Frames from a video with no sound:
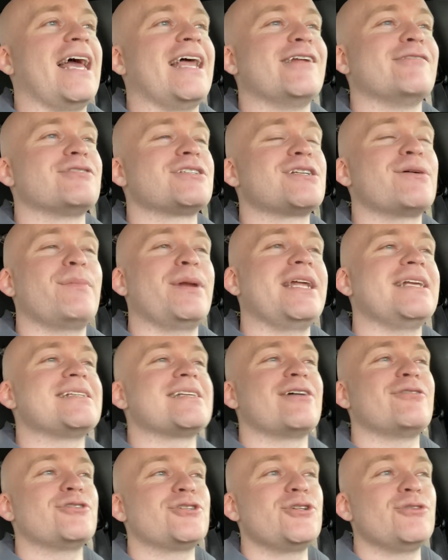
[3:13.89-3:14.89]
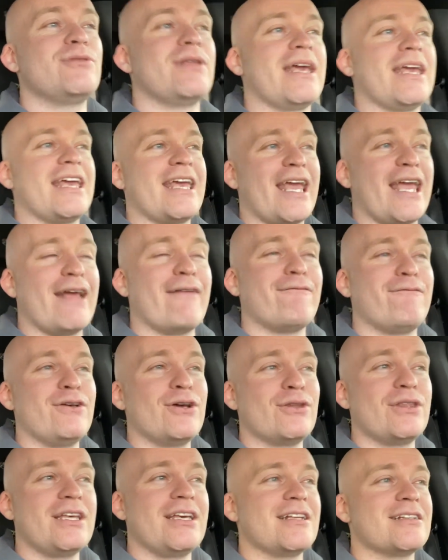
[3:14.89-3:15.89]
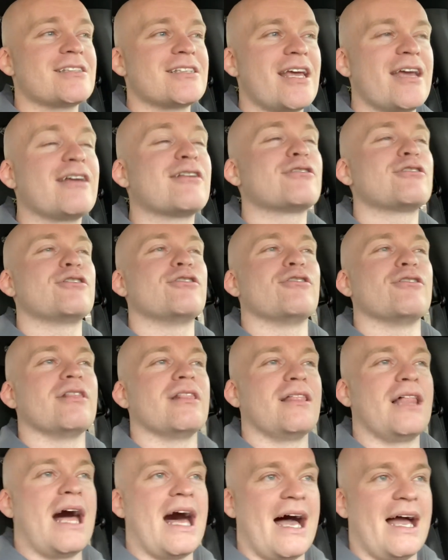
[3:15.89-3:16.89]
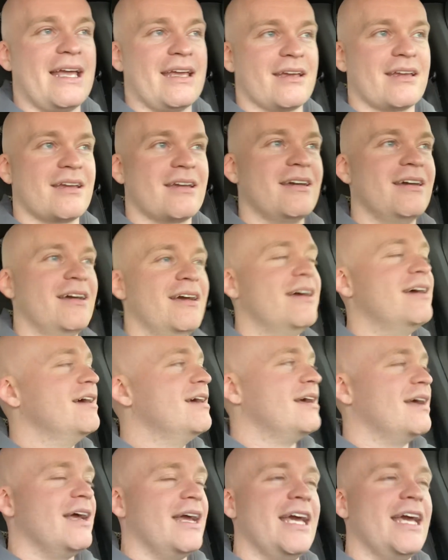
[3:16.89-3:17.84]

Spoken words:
And if somebody tells you they can feel the intake, they're lying.